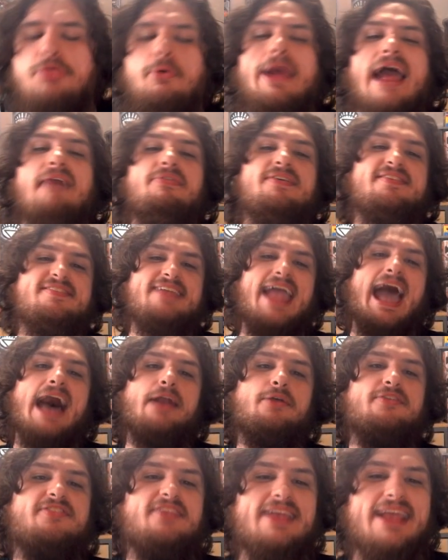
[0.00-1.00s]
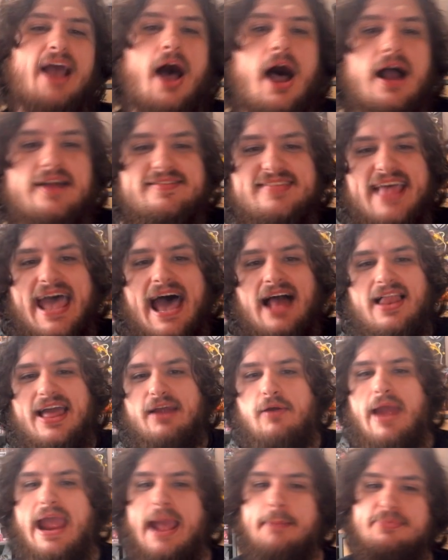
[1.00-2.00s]
We have the Seattle Seahawks, the LA
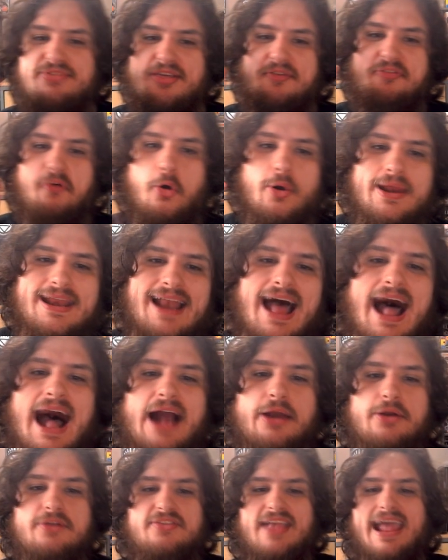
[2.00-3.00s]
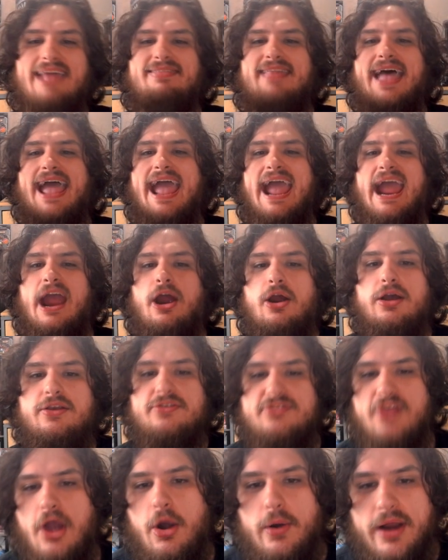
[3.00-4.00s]
Rams, the 49ers, and the
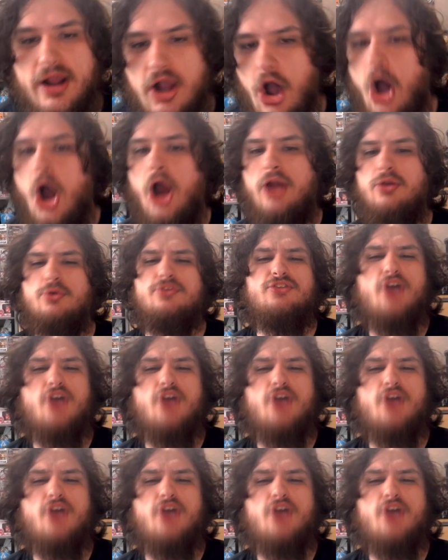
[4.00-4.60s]
Arizona Cardinals.